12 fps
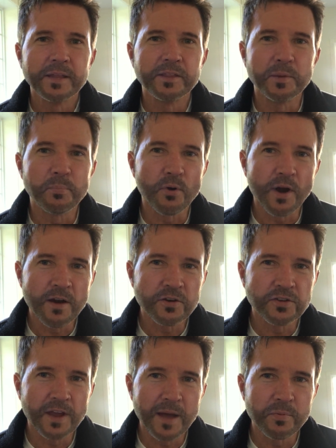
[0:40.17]
the prayer
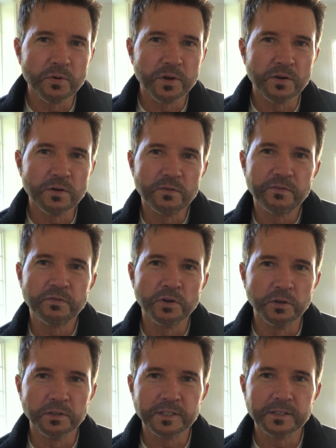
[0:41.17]
chapel here on
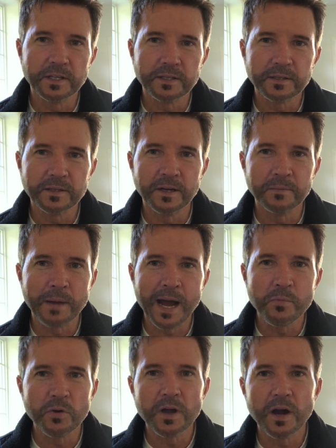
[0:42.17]
Fruitland uh,
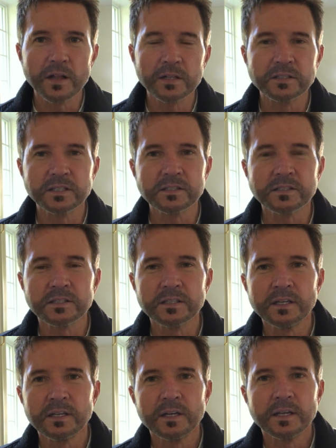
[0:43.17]
Bible College's
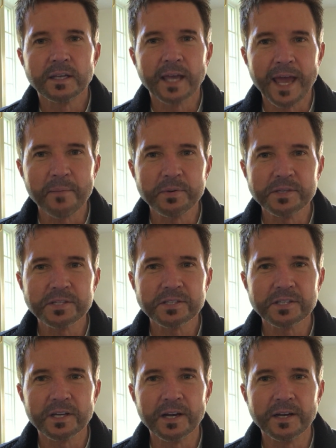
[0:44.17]

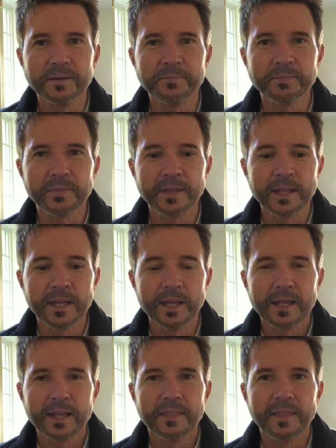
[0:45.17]
campus. Um,
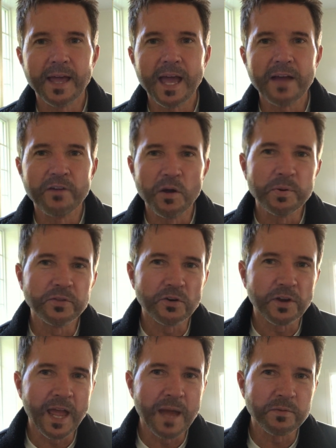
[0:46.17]
they have opened their
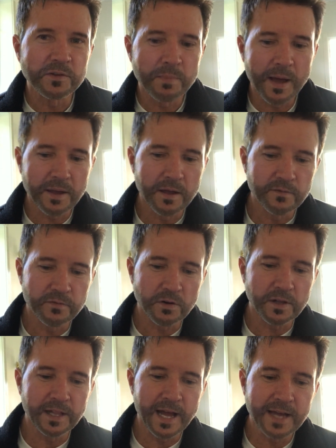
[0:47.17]
campus back up for
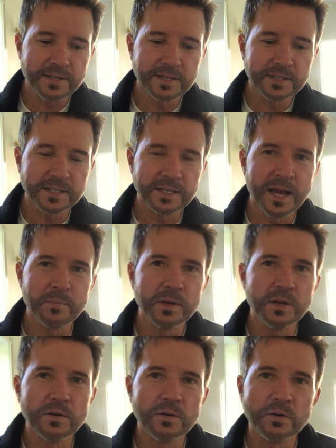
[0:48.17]
classes, and I'm
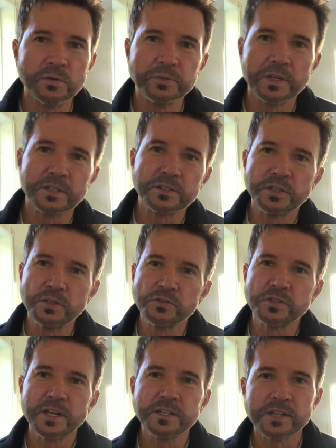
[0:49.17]
here on uh,
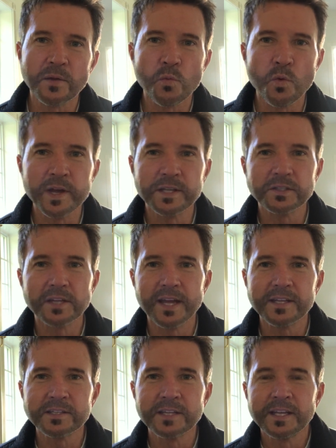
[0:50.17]
Tuesdays and
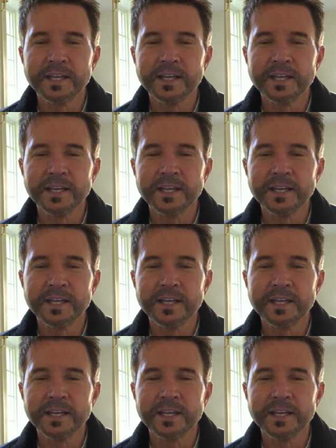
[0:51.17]
Wednesdays.